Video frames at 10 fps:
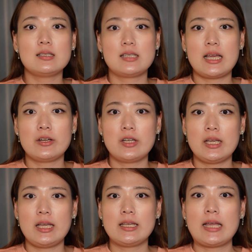is
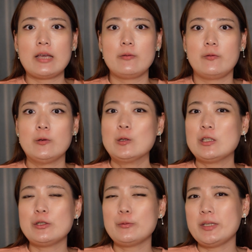Saturday and I feel a
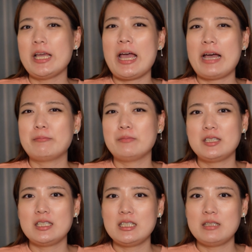little bit
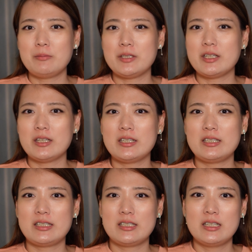empty
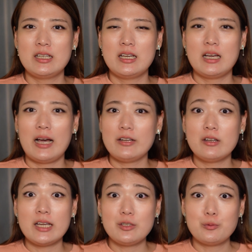because I
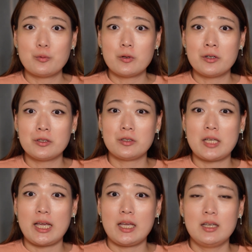don't get to work
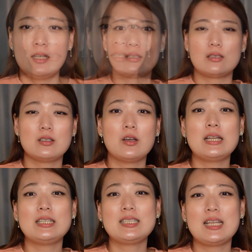today. So
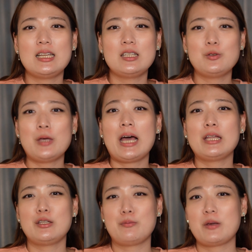I decided to
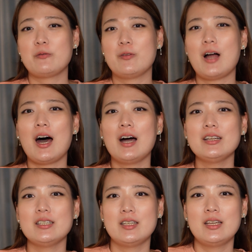edit my vlog
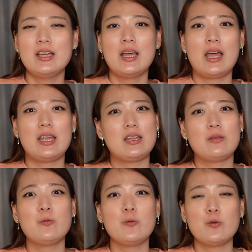and
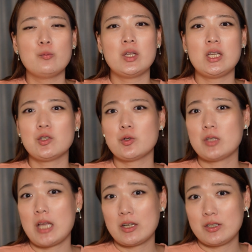then film the
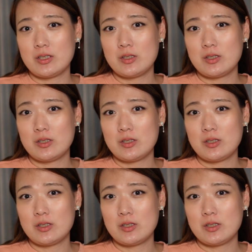introduction